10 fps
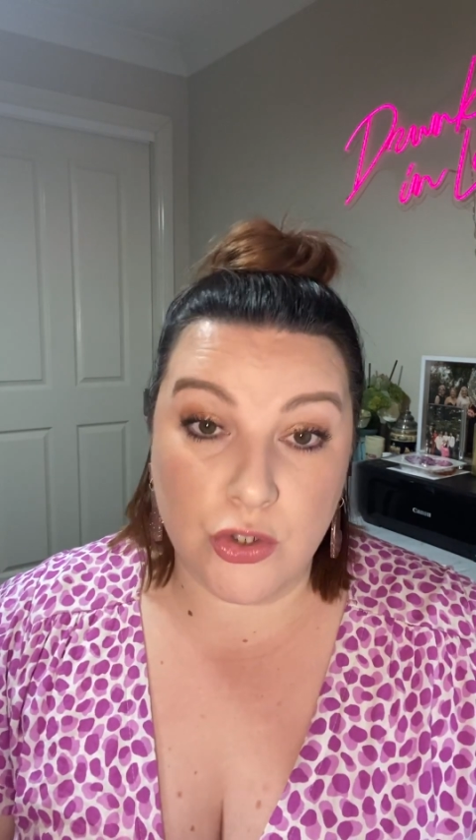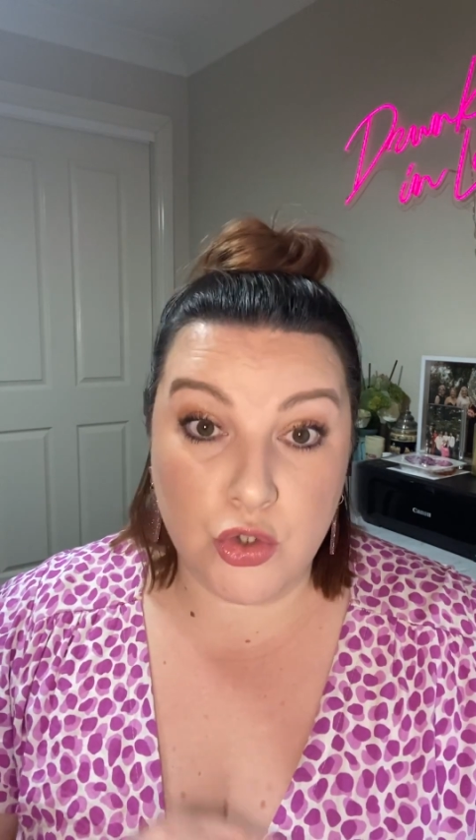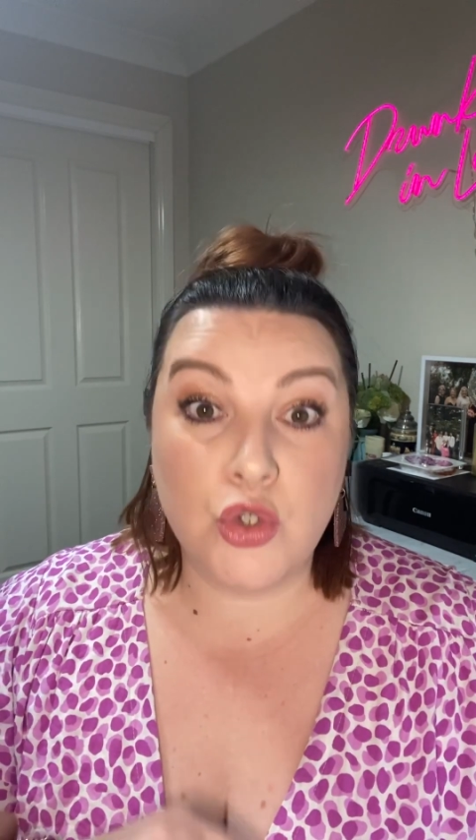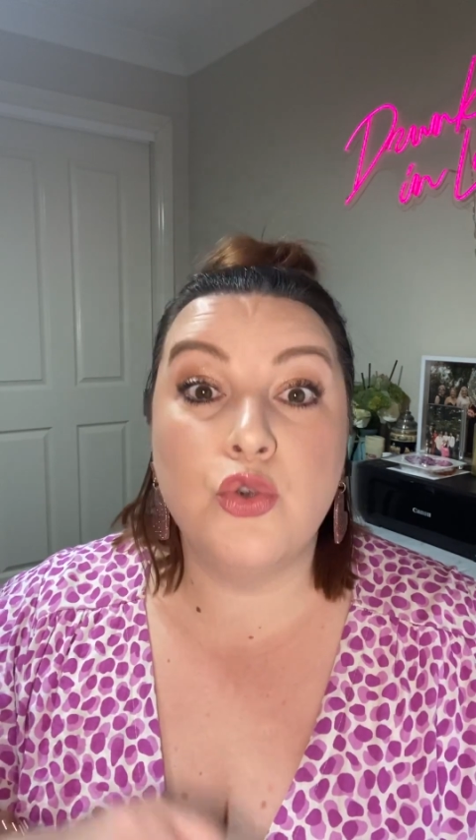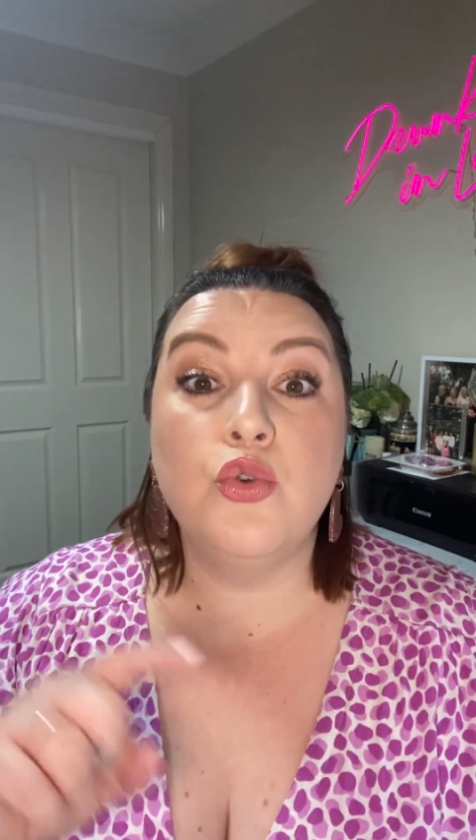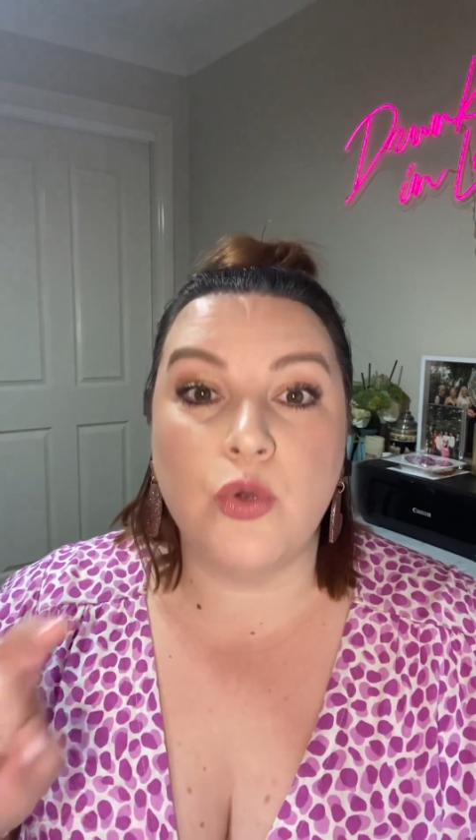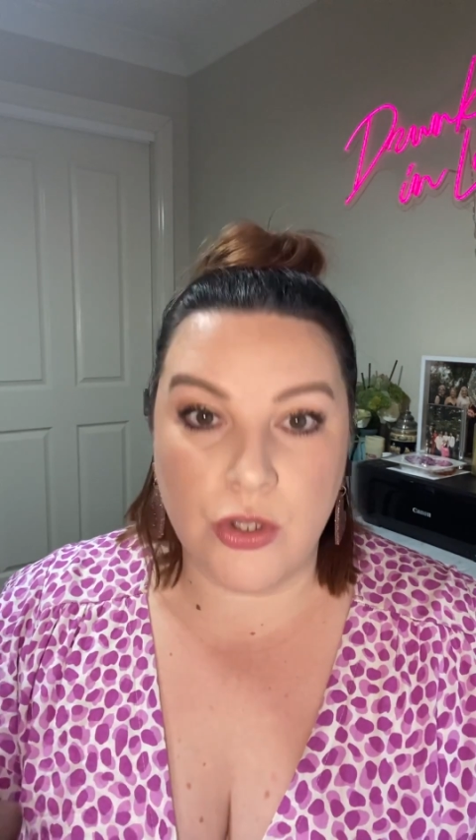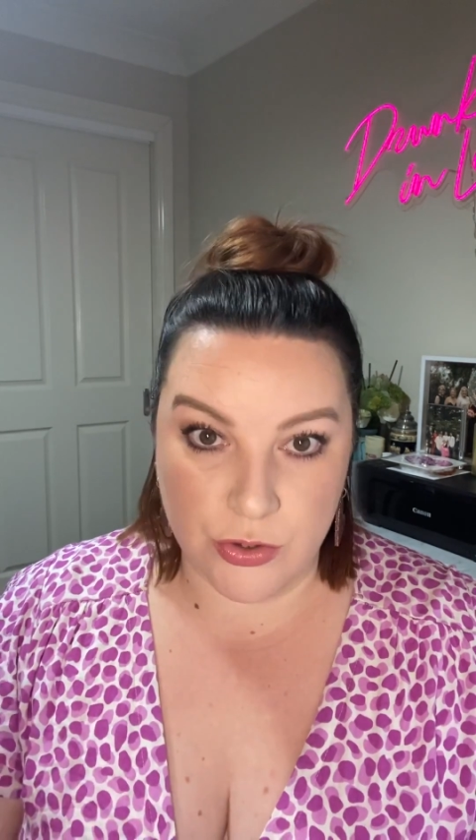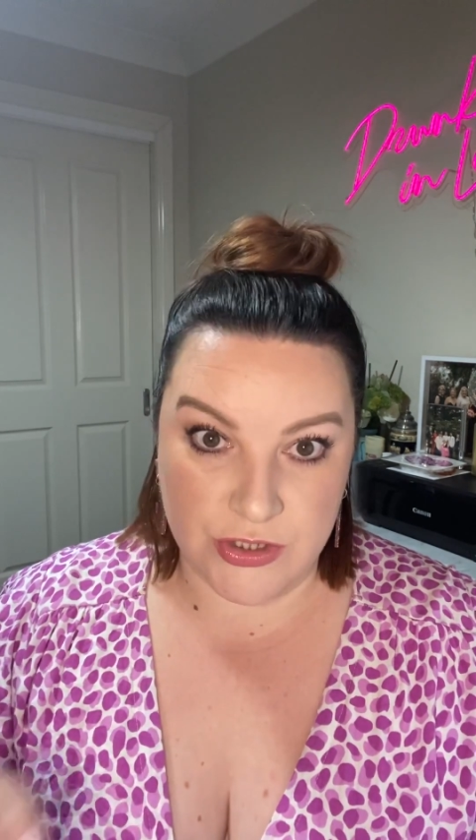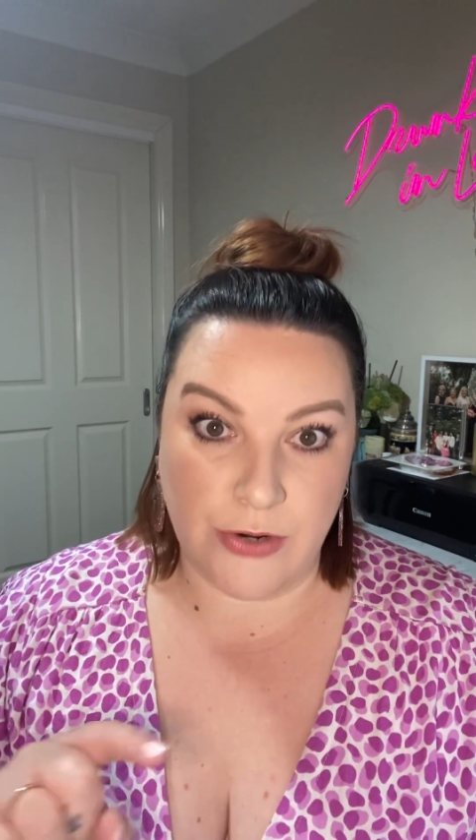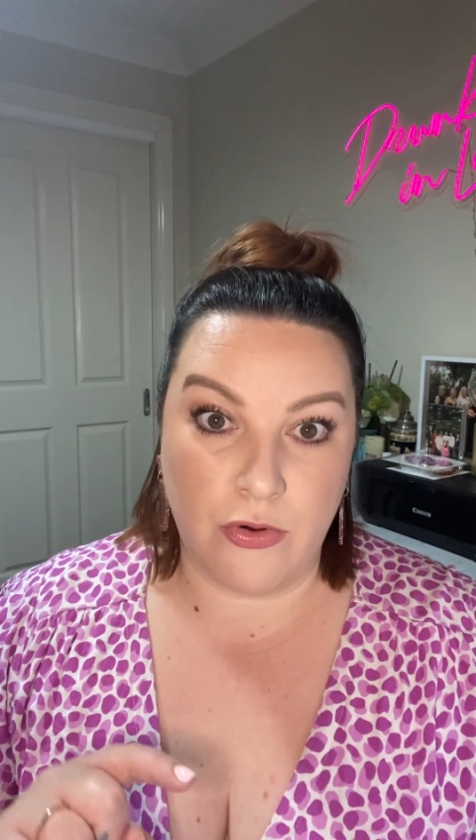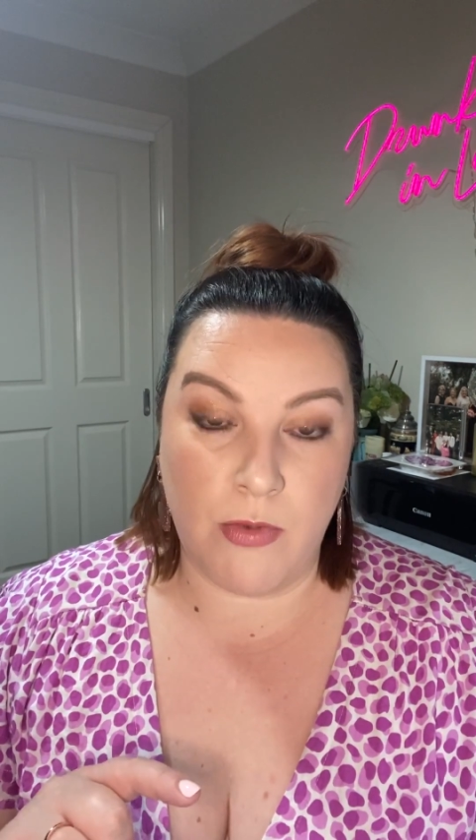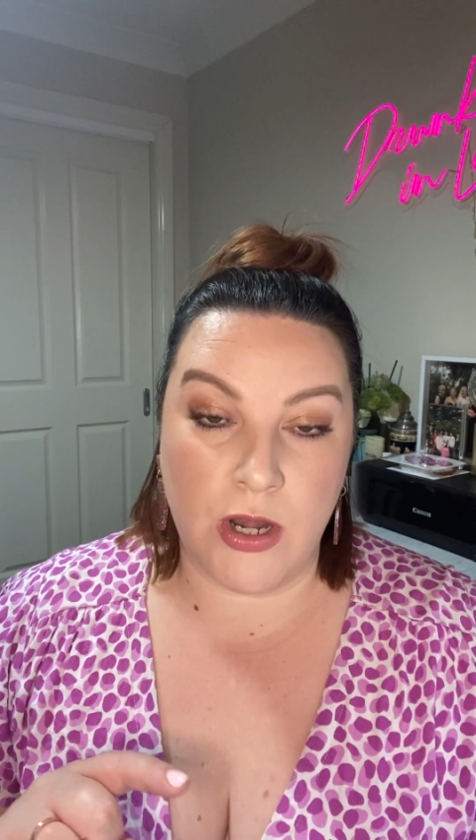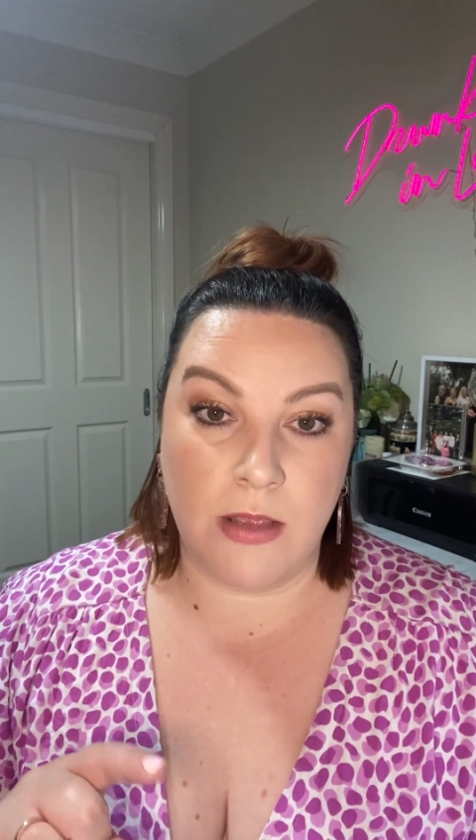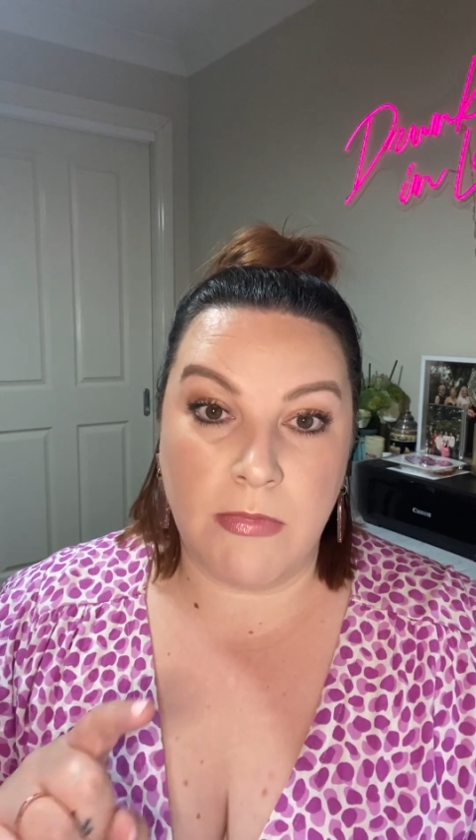to your ceremony?